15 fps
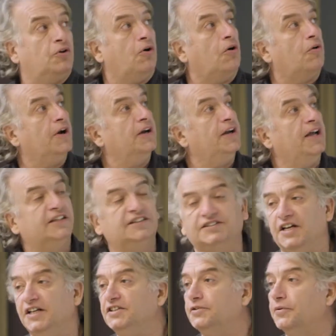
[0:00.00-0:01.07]
current
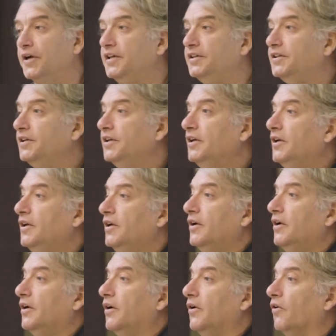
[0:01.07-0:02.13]
exchange rate
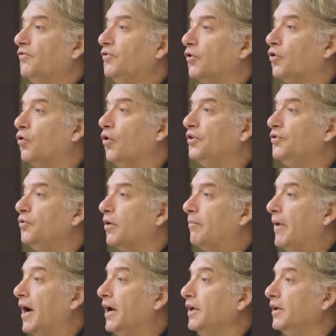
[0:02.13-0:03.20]
of the coin you are
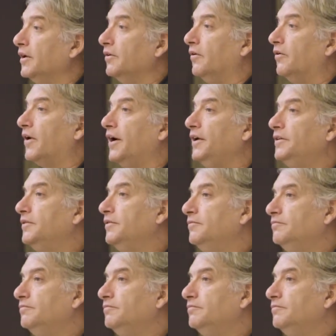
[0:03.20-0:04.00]
mining, all right?